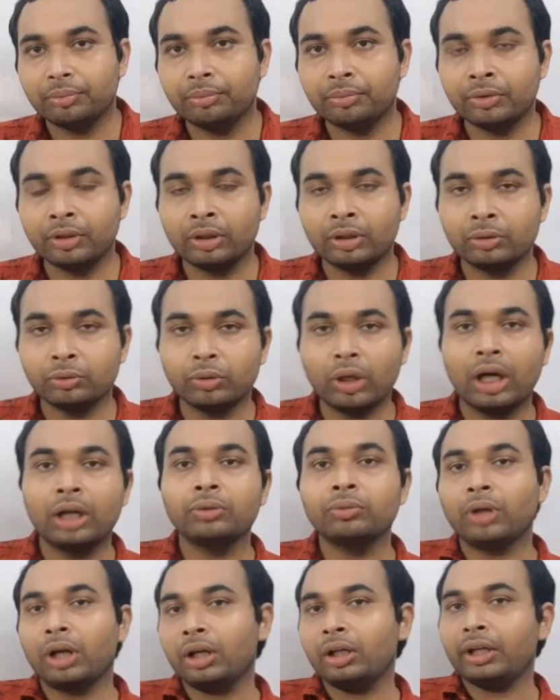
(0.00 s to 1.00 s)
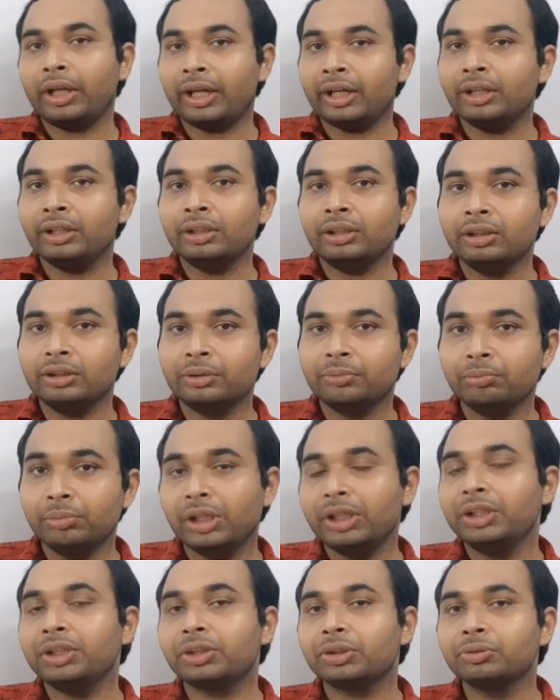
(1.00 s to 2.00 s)
1 and
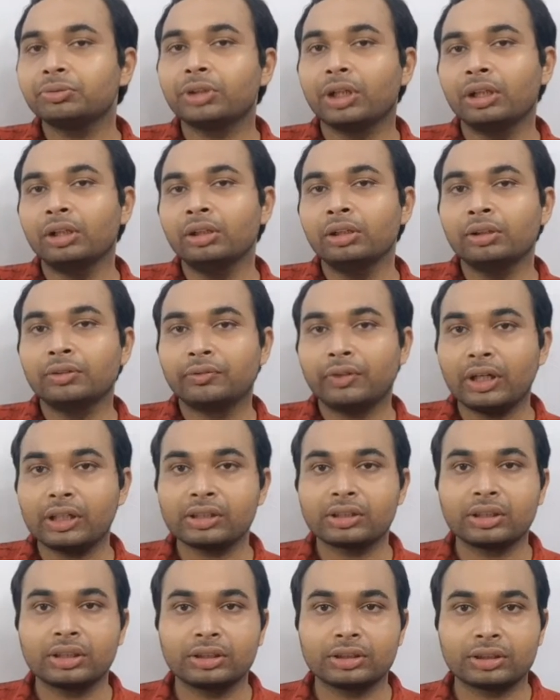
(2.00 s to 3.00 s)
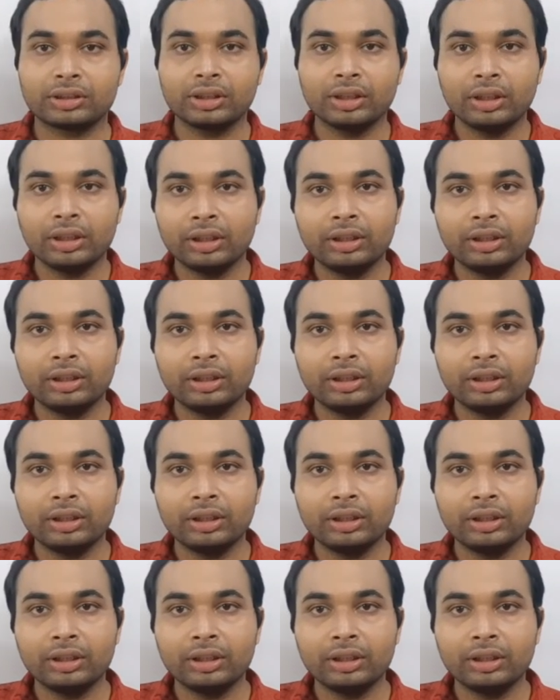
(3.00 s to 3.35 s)
many to 1 functions.